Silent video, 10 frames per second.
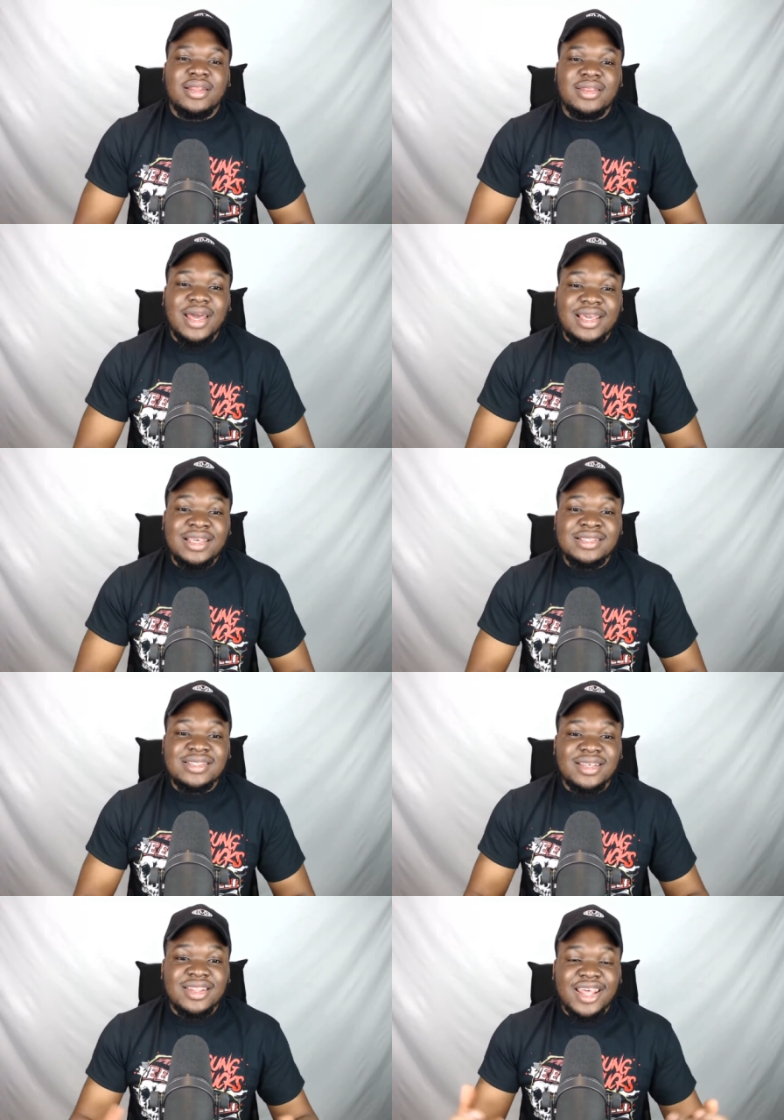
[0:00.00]
That is
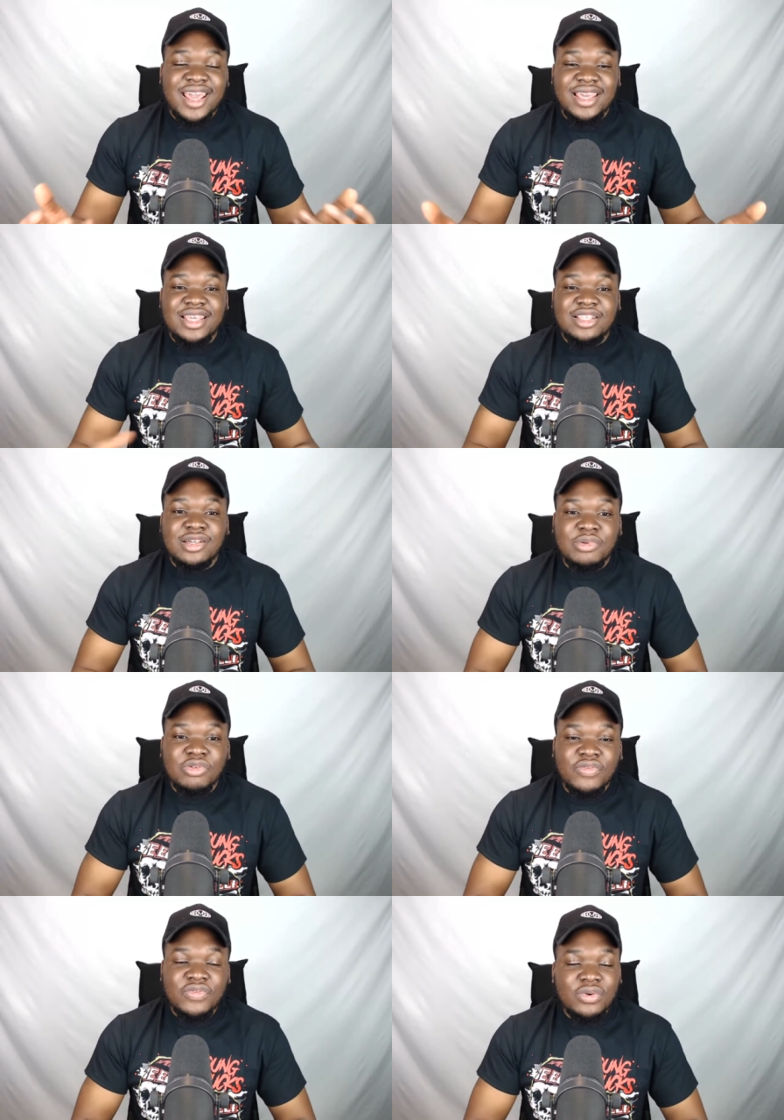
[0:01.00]
the AEW
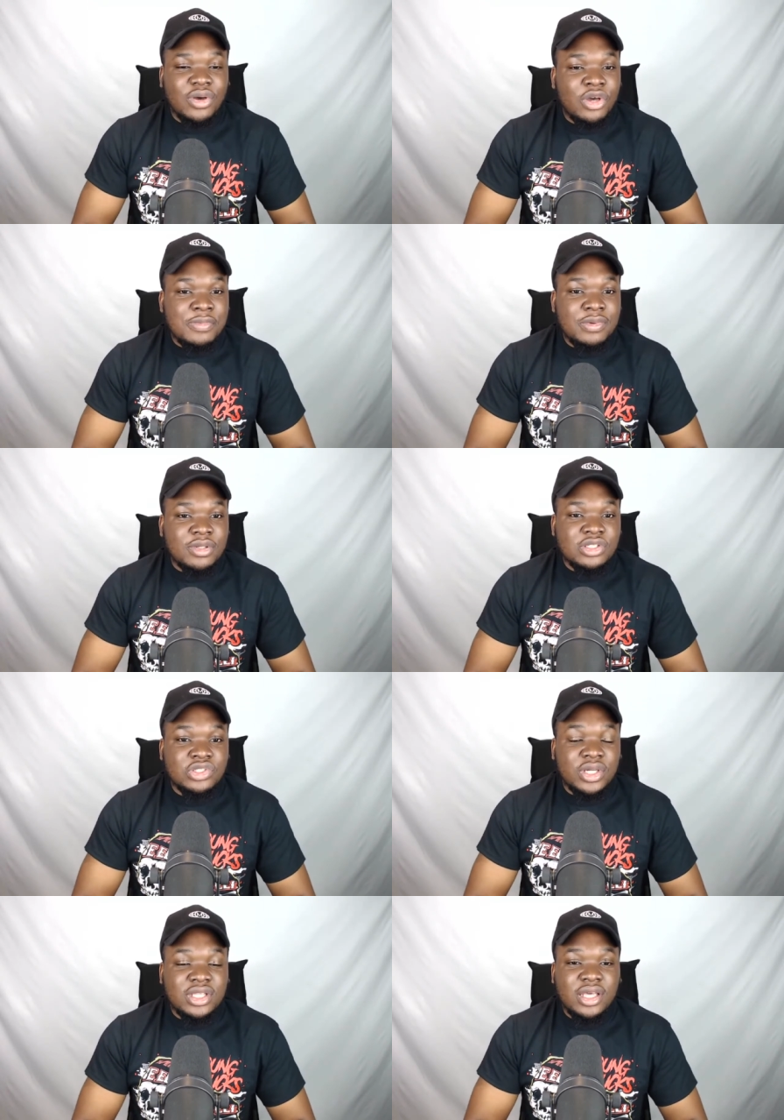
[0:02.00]
review. I hope you
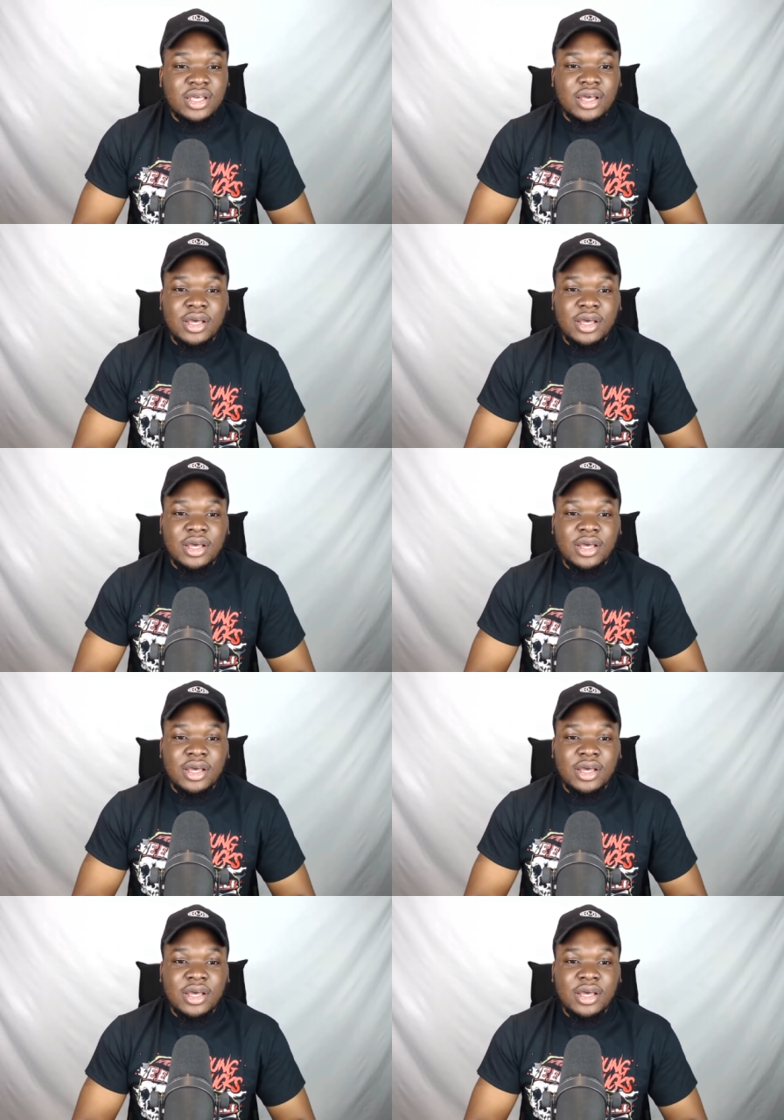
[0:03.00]
enjoyed it.